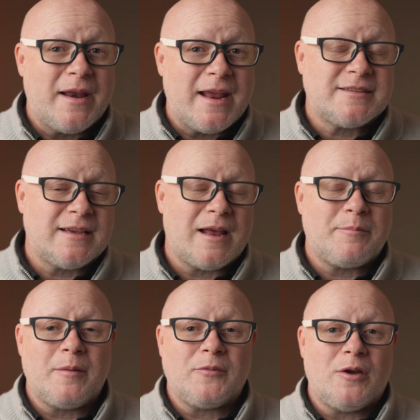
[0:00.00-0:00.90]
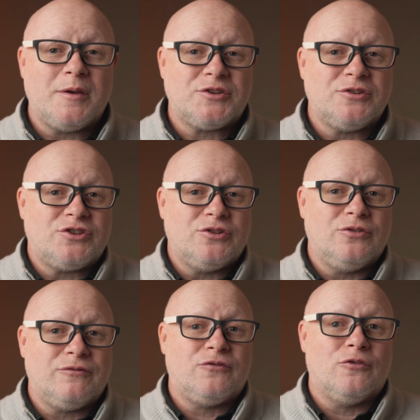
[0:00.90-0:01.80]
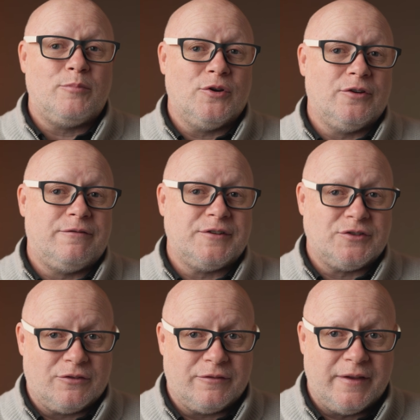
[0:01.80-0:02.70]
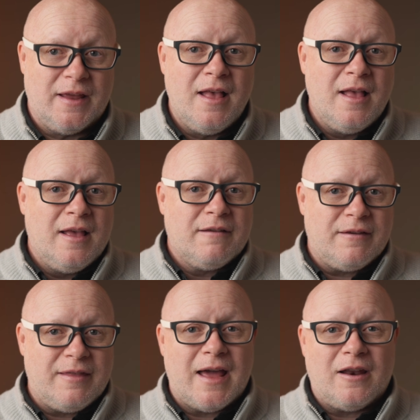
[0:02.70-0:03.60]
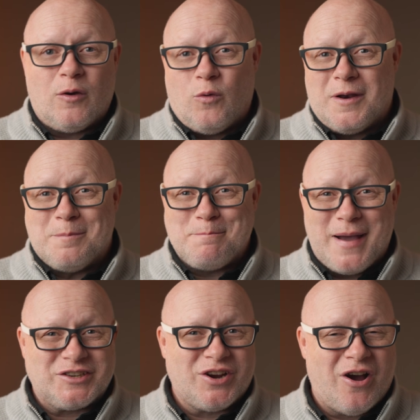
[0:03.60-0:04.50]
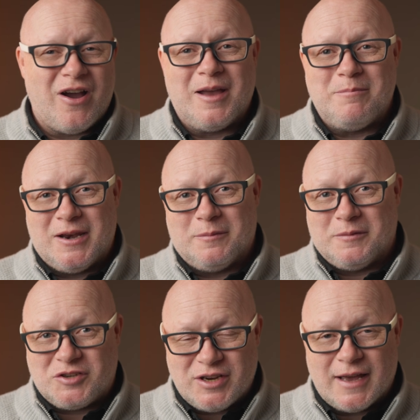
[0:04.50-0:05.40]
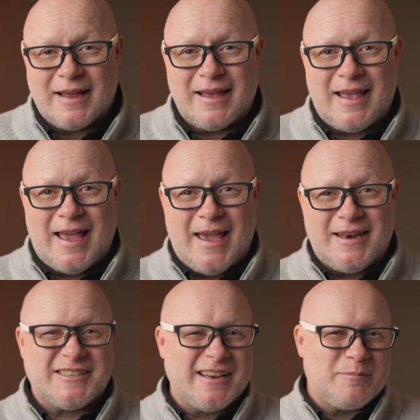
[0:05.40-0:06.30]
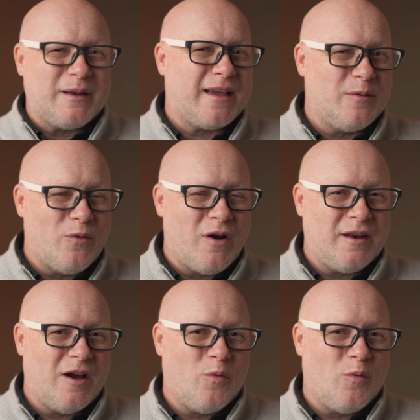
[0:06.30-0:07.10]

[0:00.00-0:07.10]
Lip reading: next setup I'm going to tune for bird photography. For that, I want a much higher minimum shutter, and instead of black and white, I